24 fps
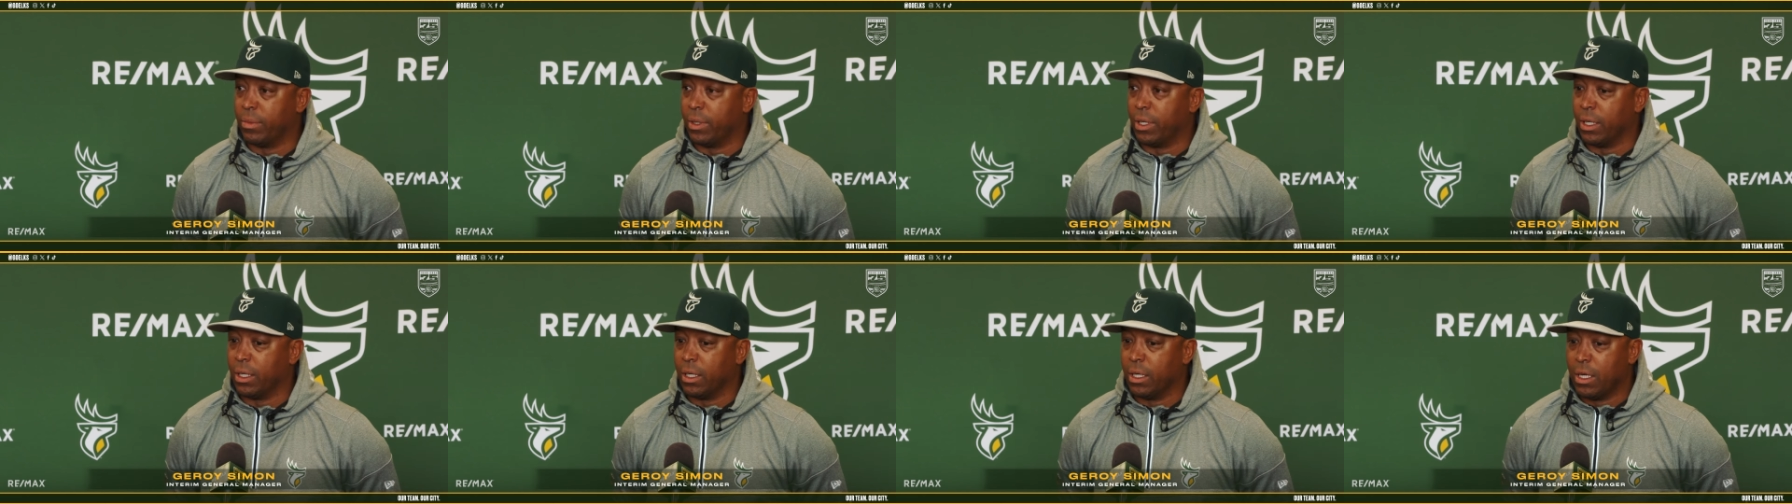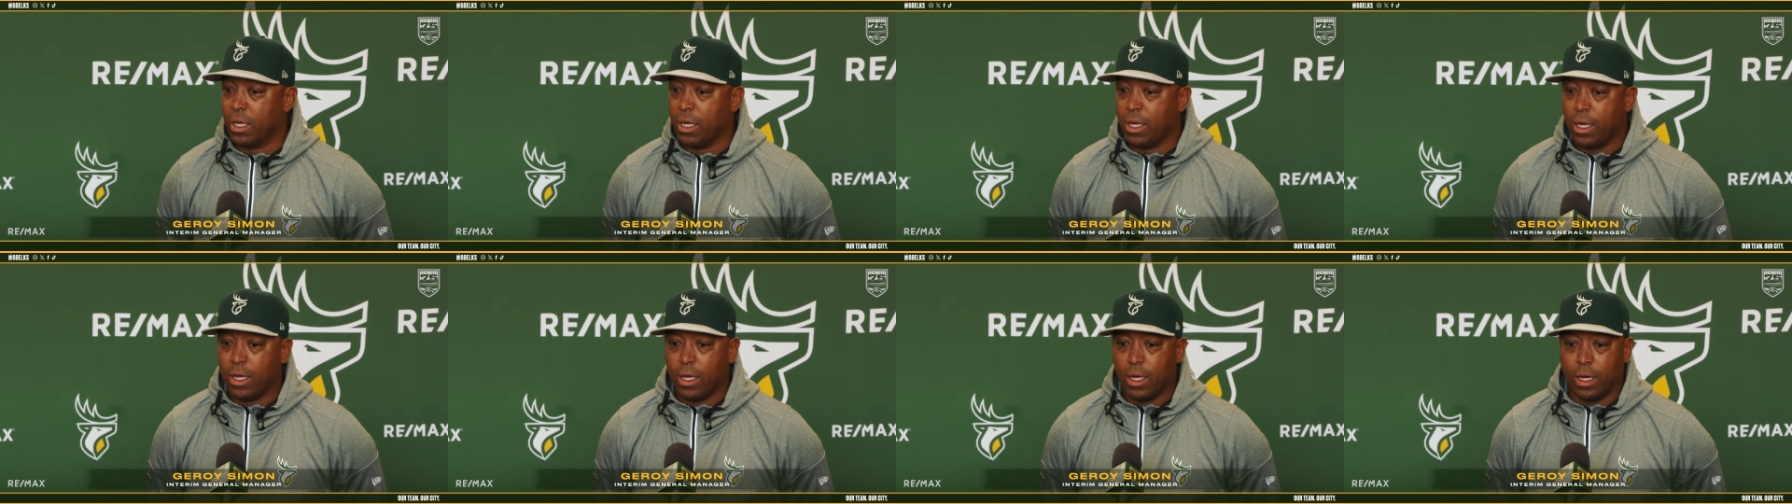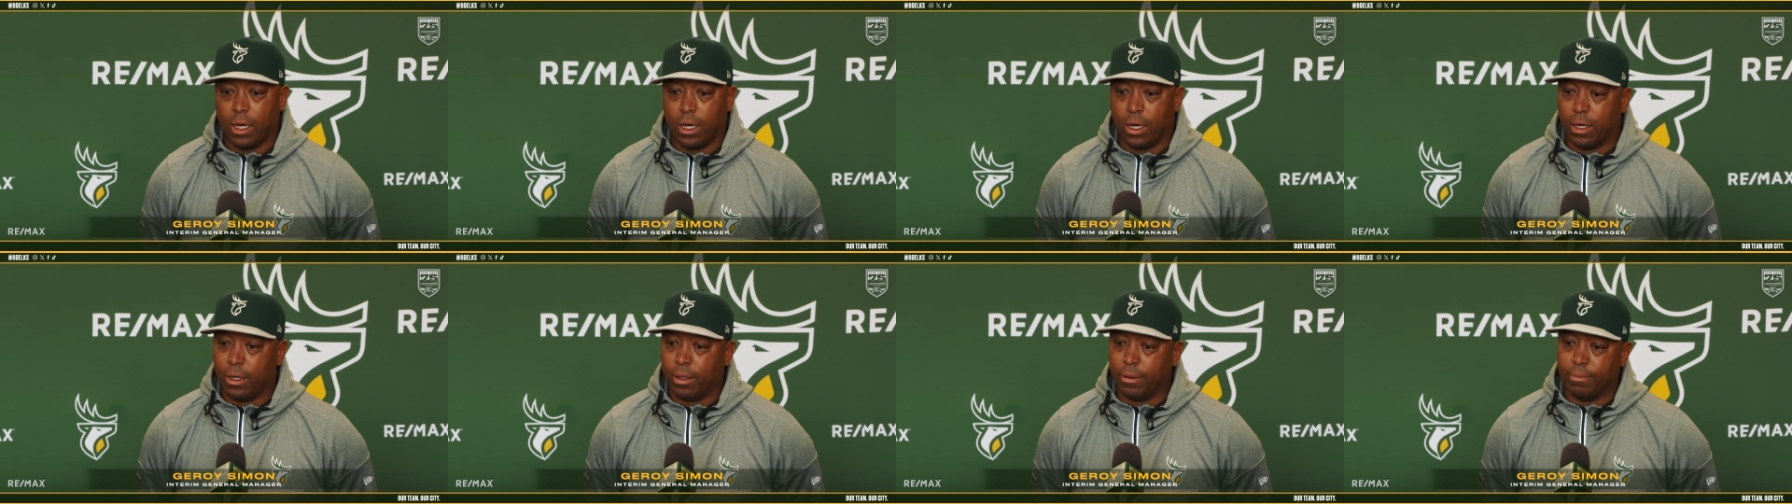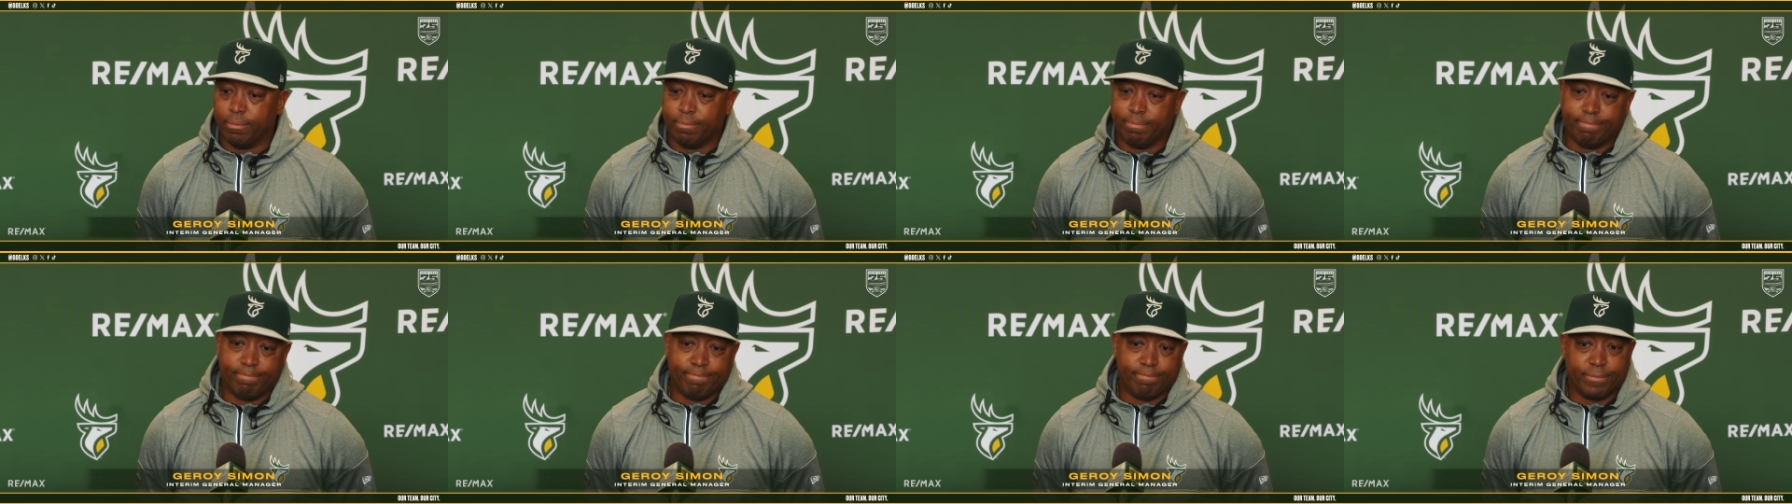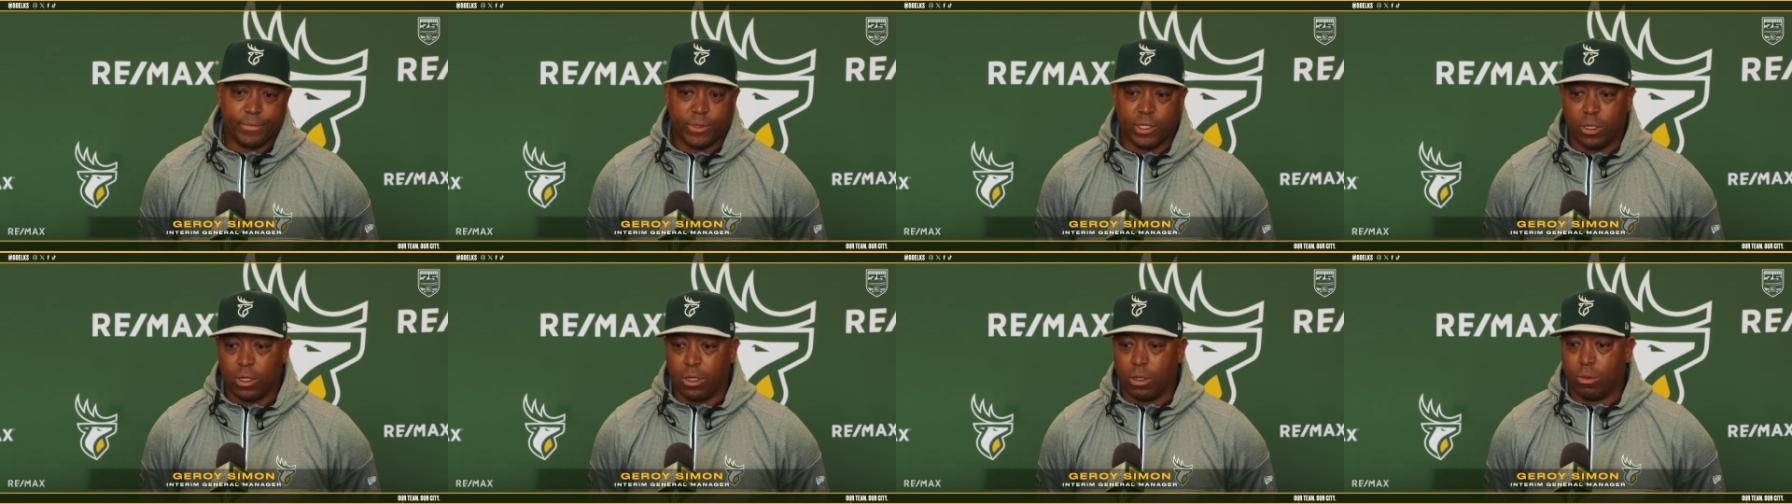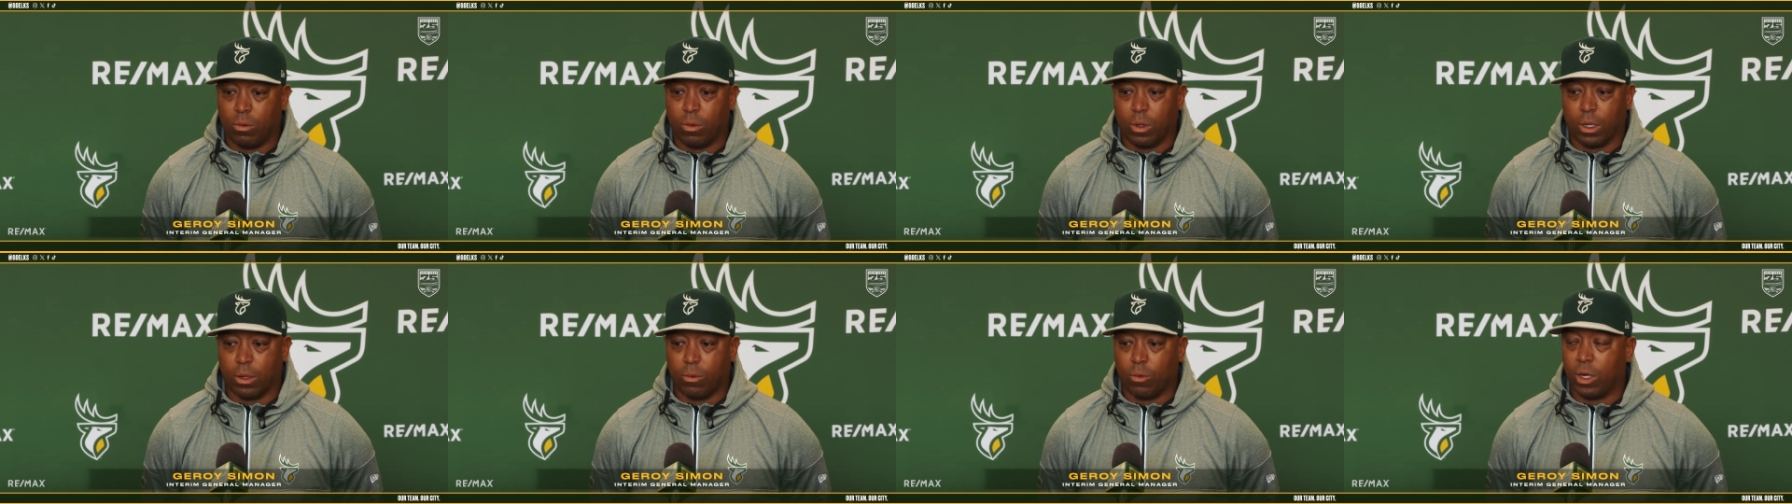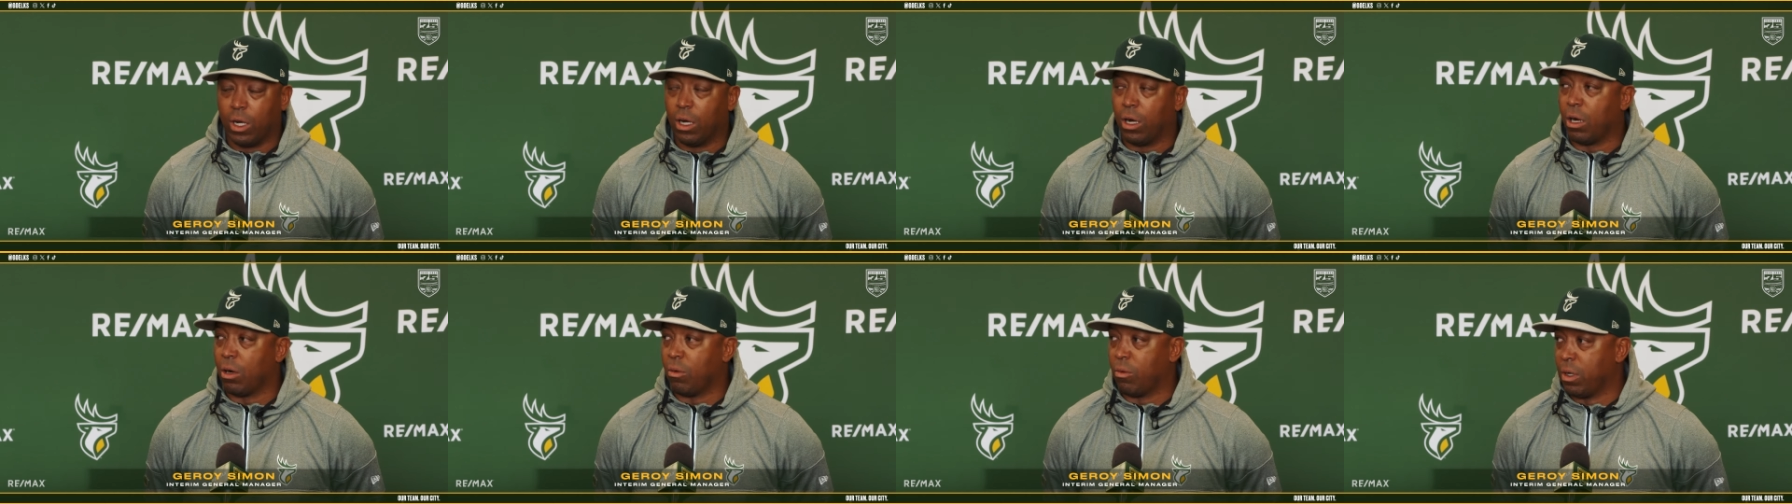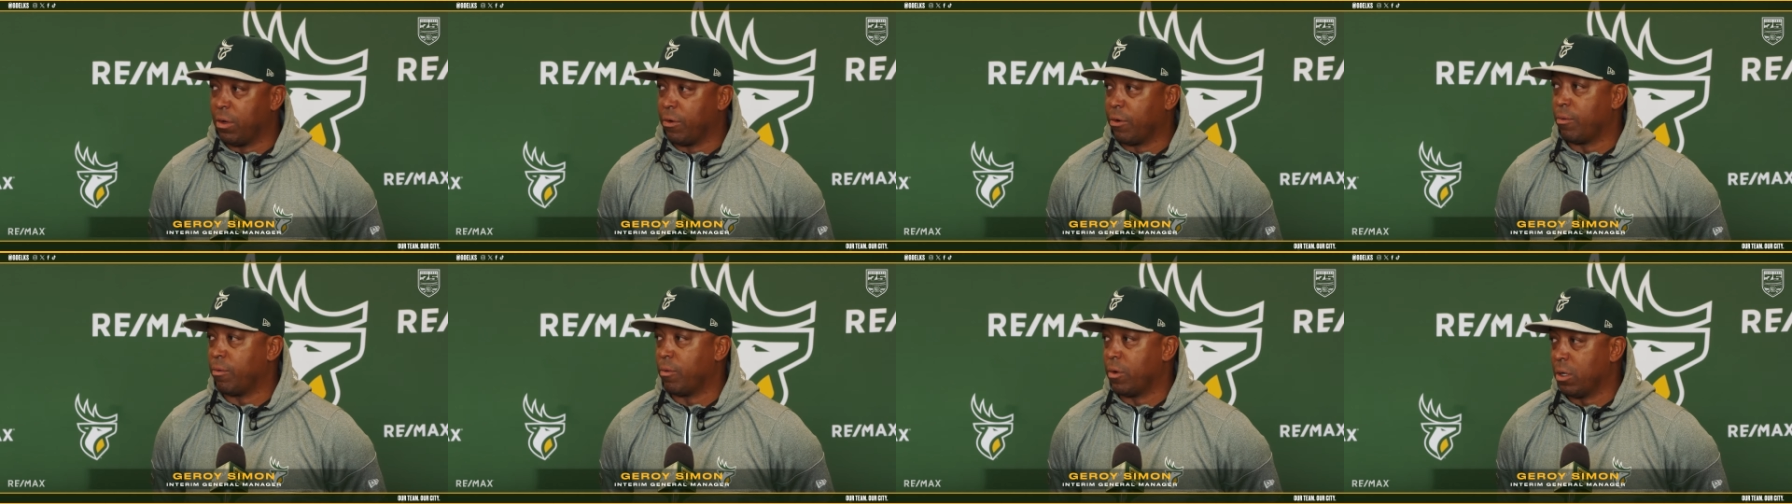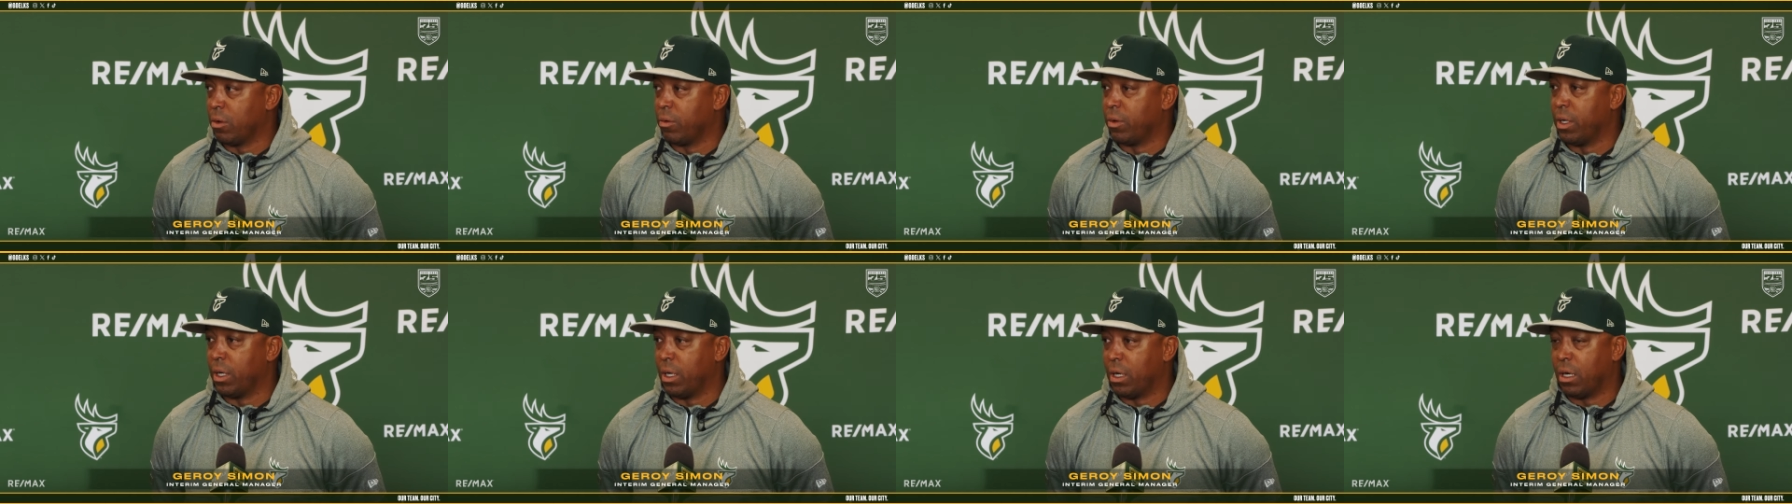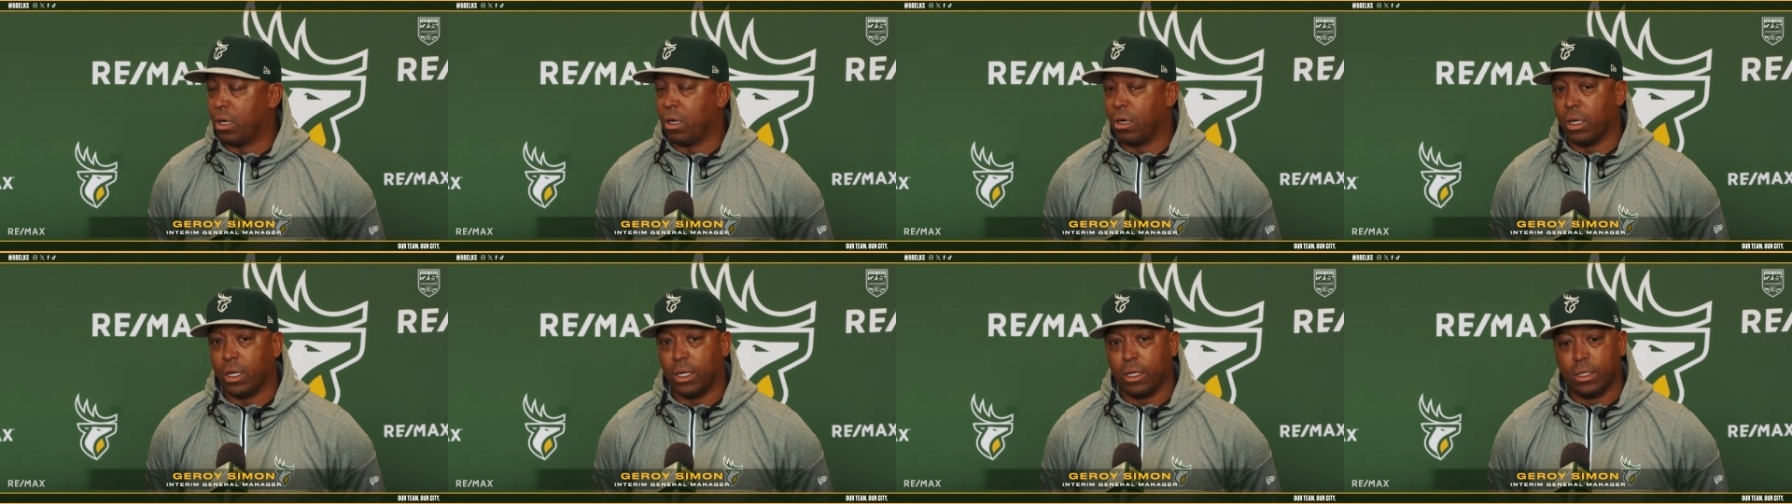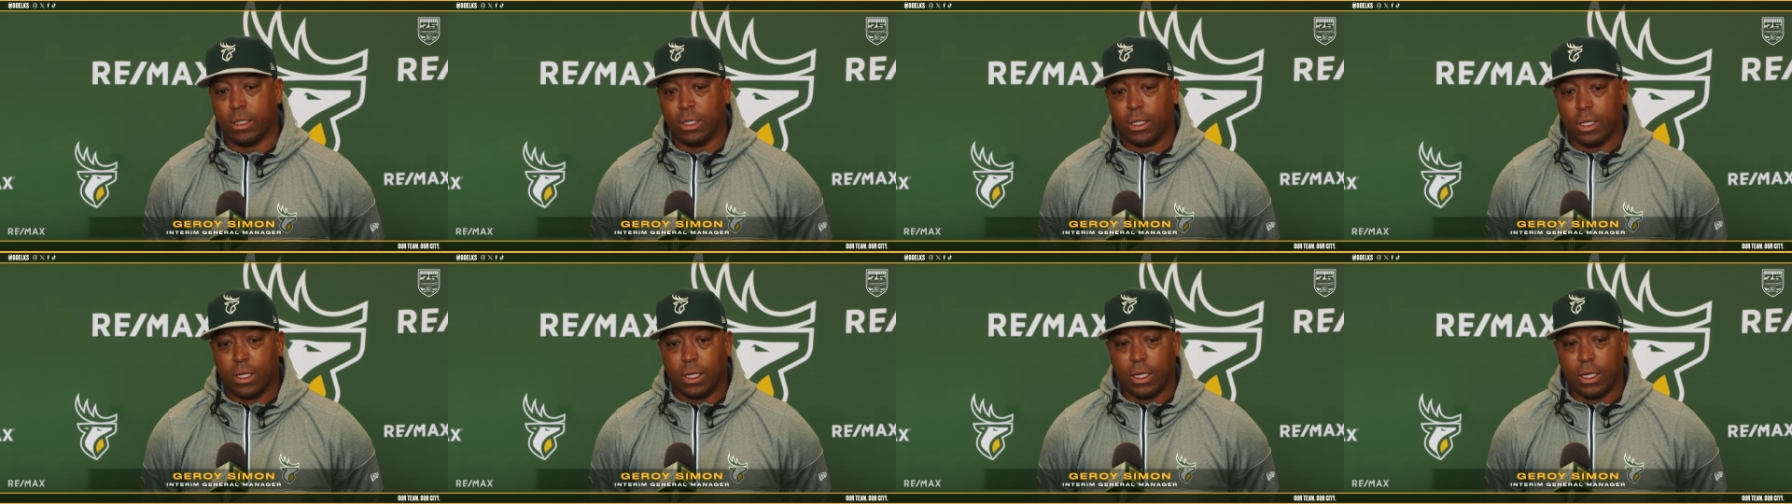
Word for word: But we are where we are, and